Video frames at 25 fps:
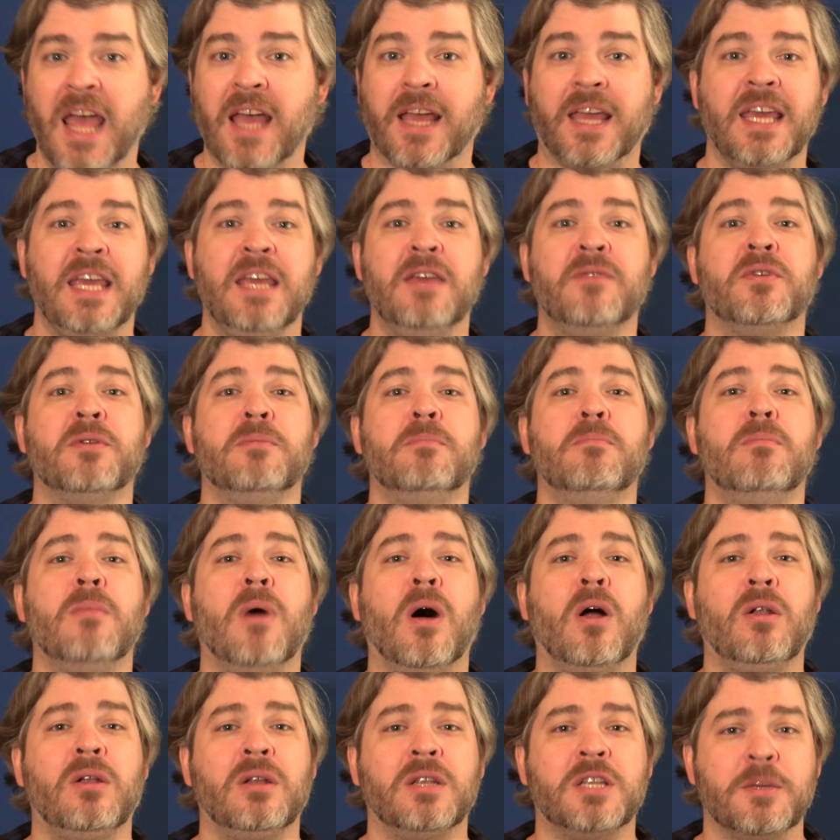Heck, even
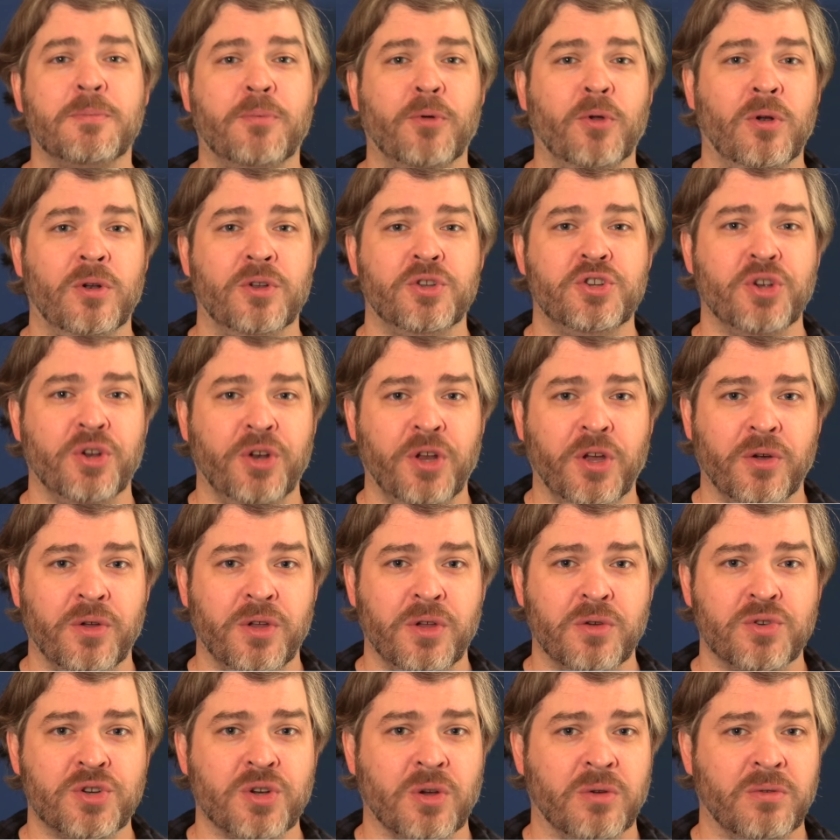multiple Judo
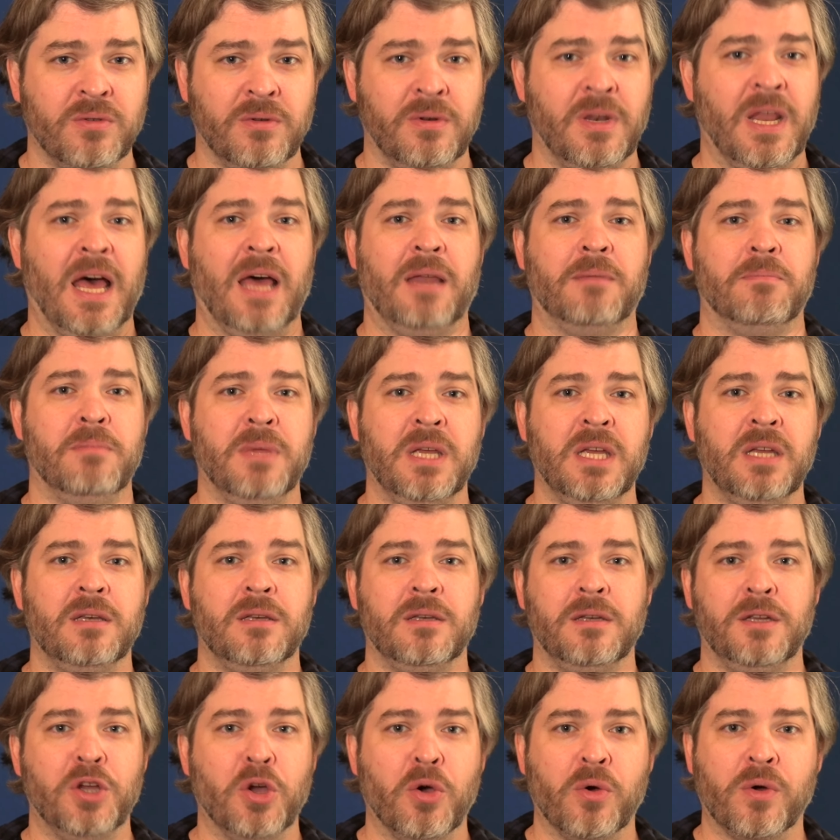Yusho do not
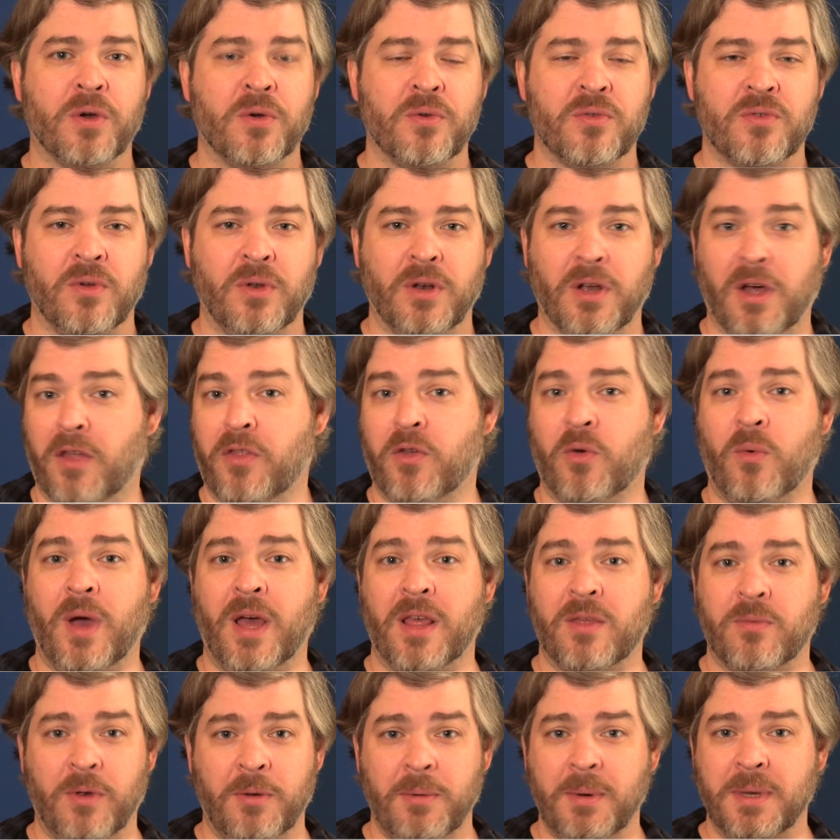mean Yokozuna.
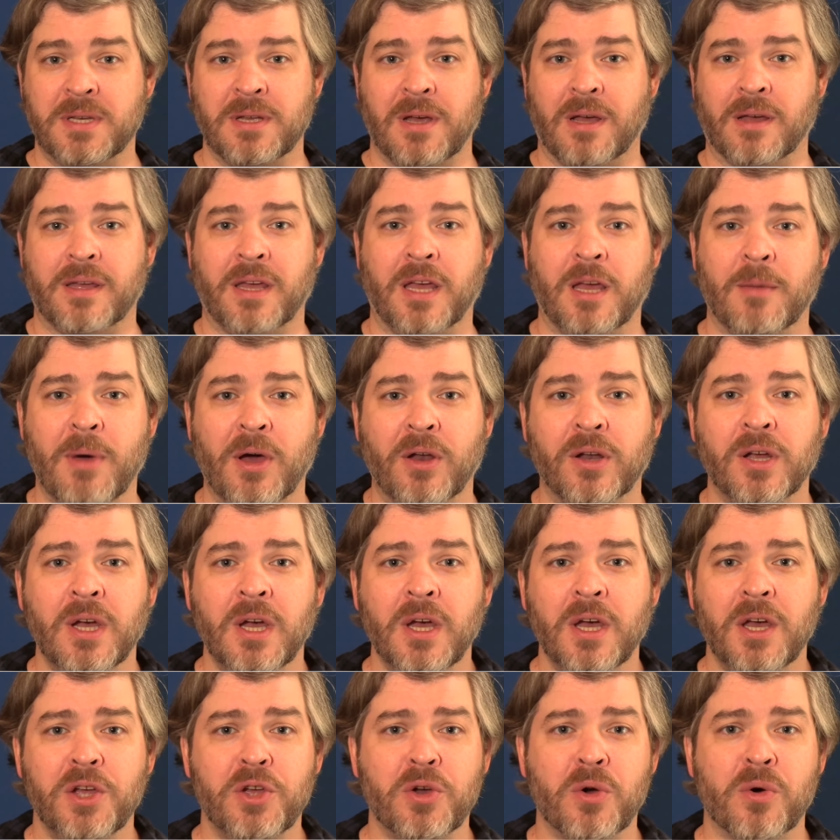Otherwise, we'd be talking about
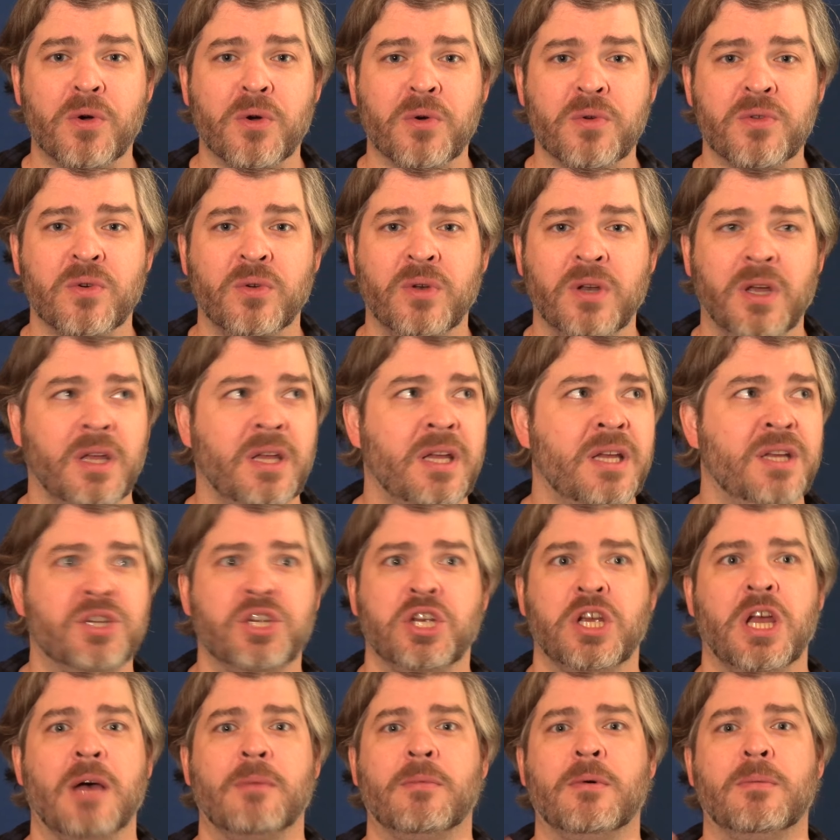Yokozuna
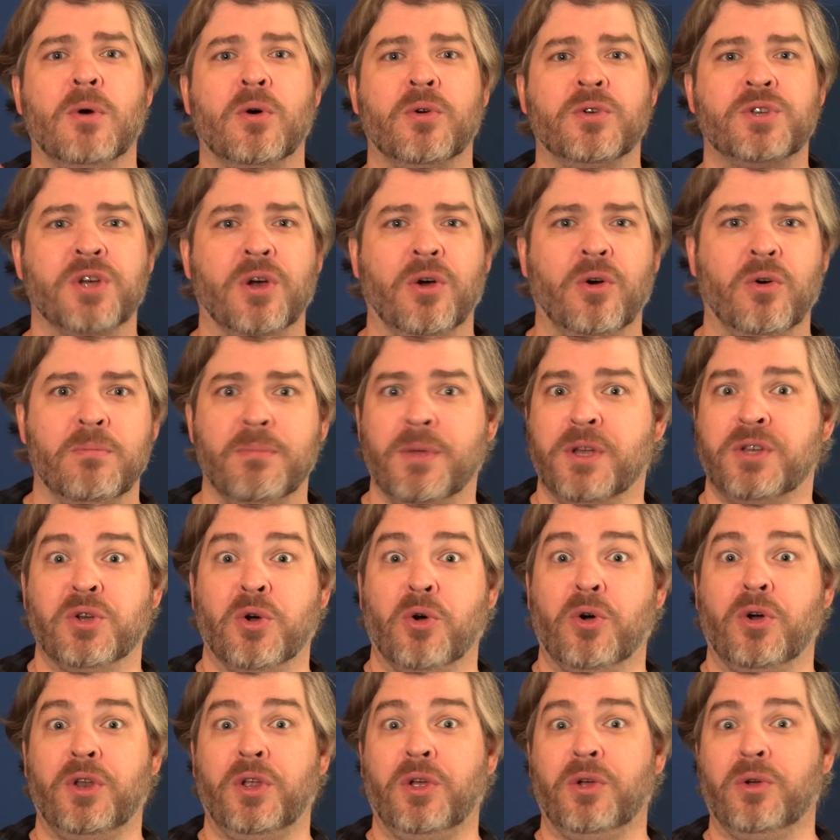Ichiyamamoto,
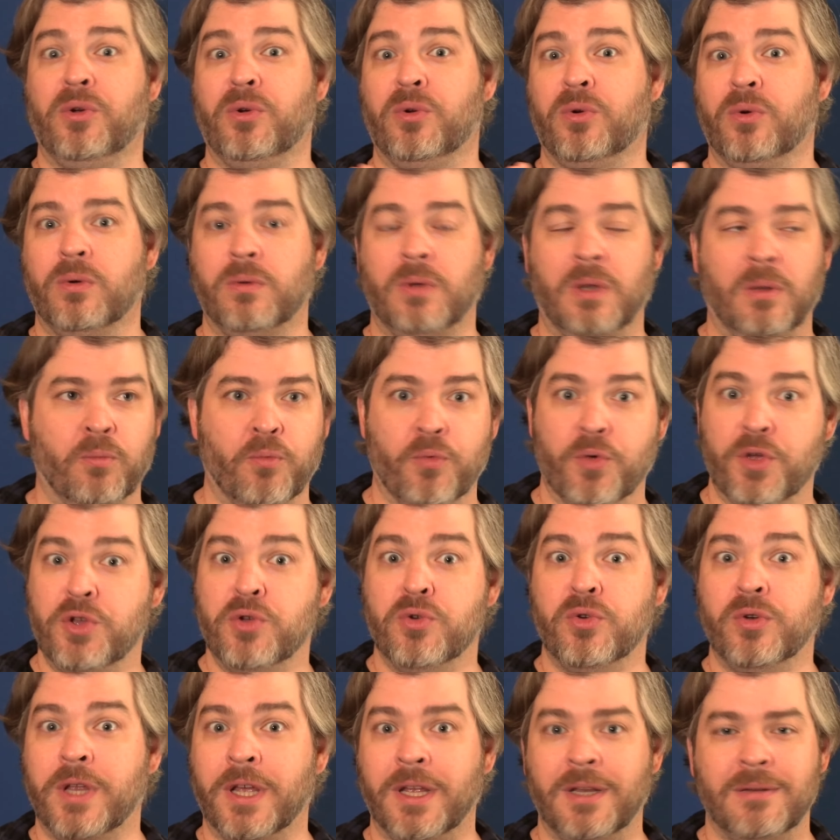Mitoryu,
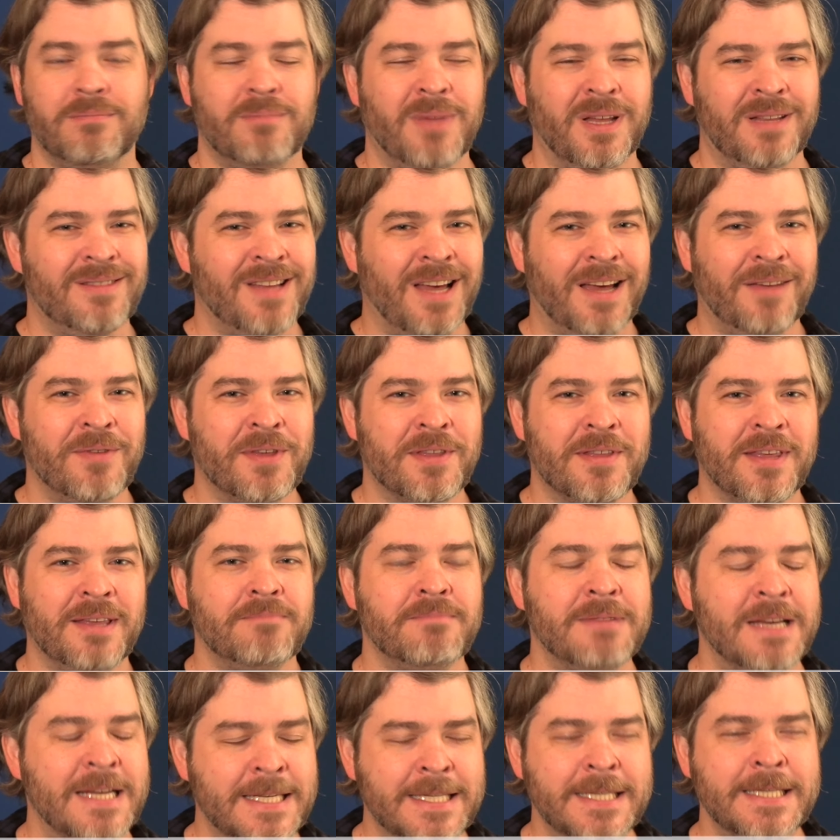Ryuden. But obviously,
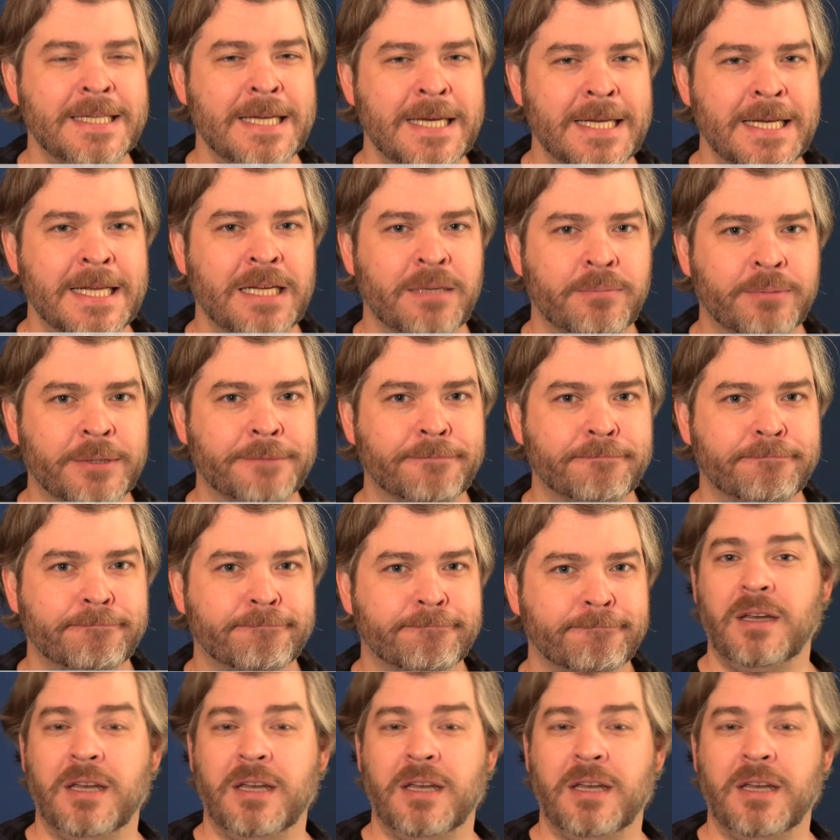that did not happen.